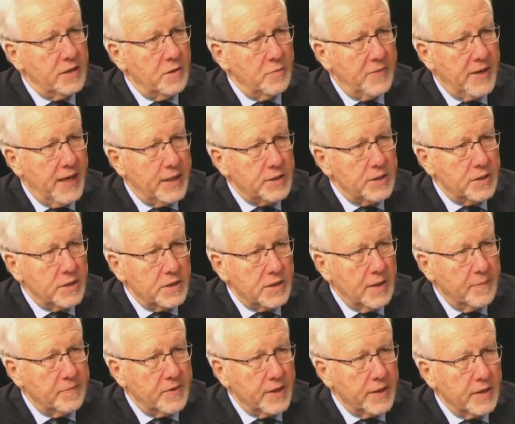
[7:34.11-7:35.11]
to passing
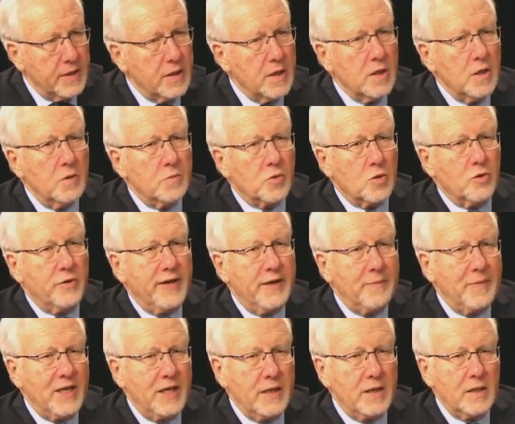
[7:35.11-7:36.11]
something
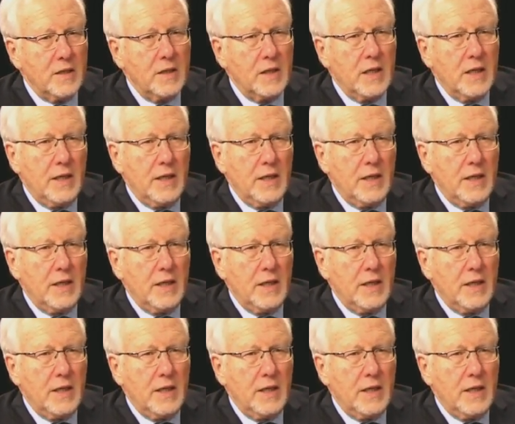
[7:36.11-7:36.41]
prohibiting